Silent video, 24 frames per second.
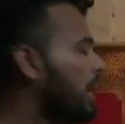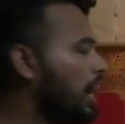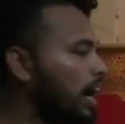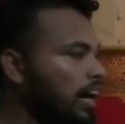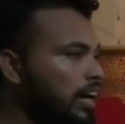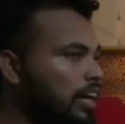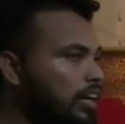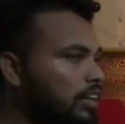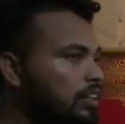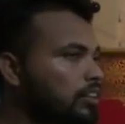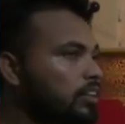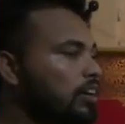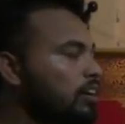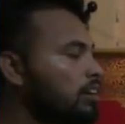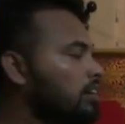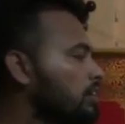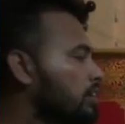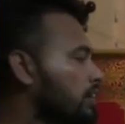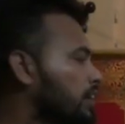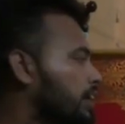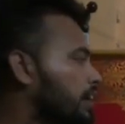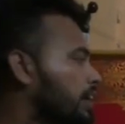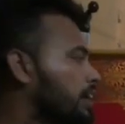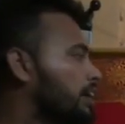And
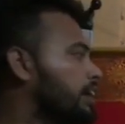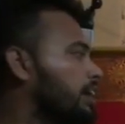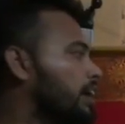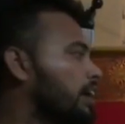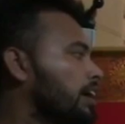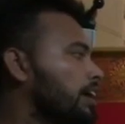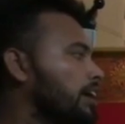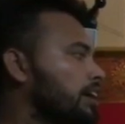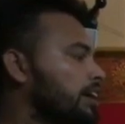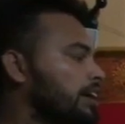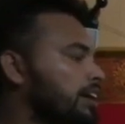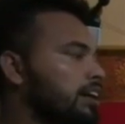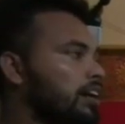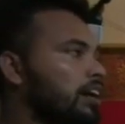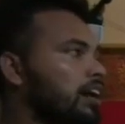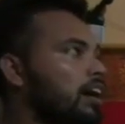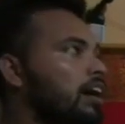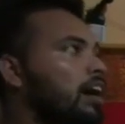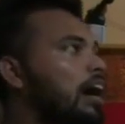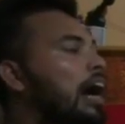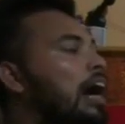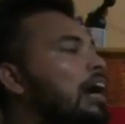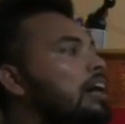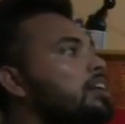
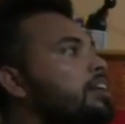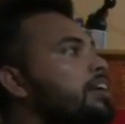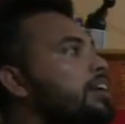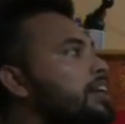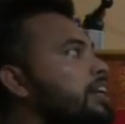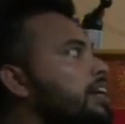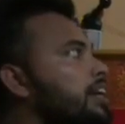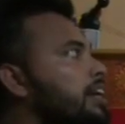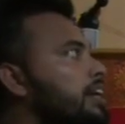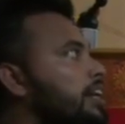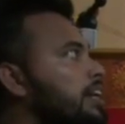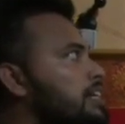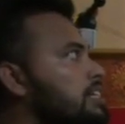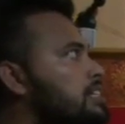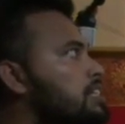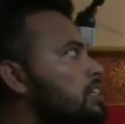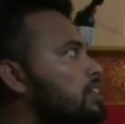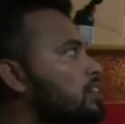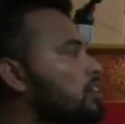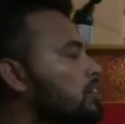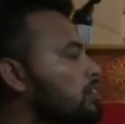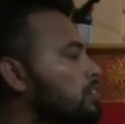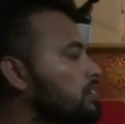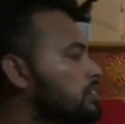the increase
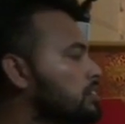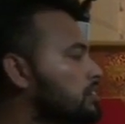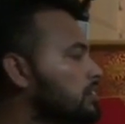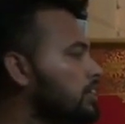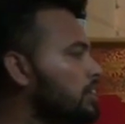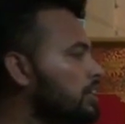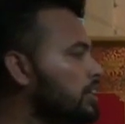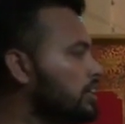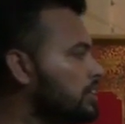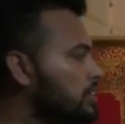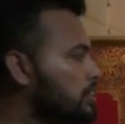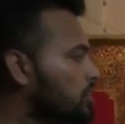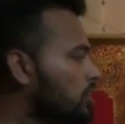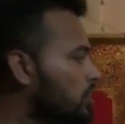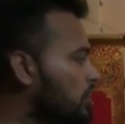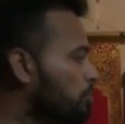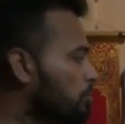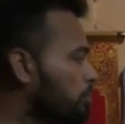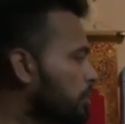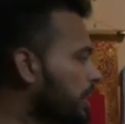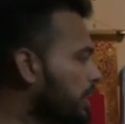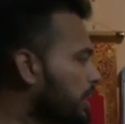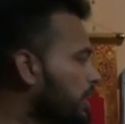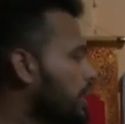in the concentration
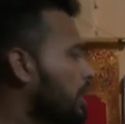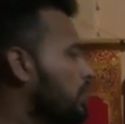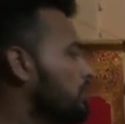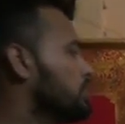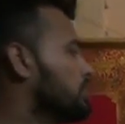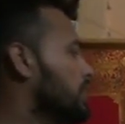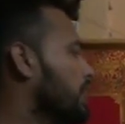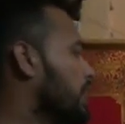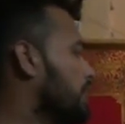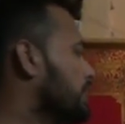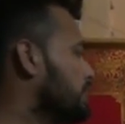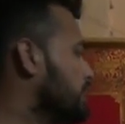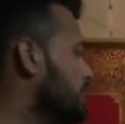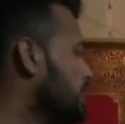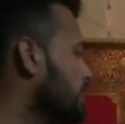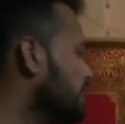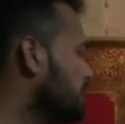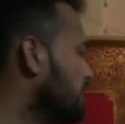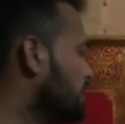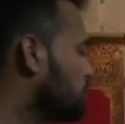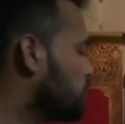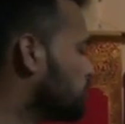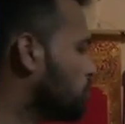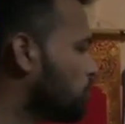of greenhouse
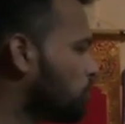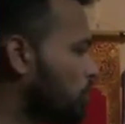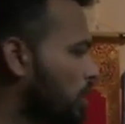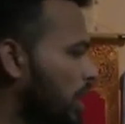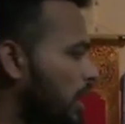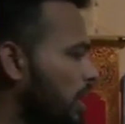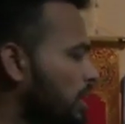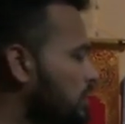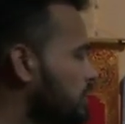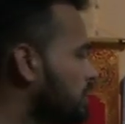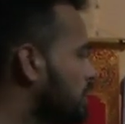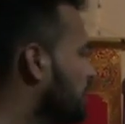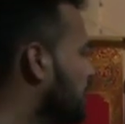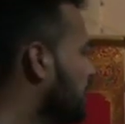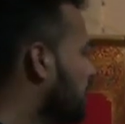gases is known as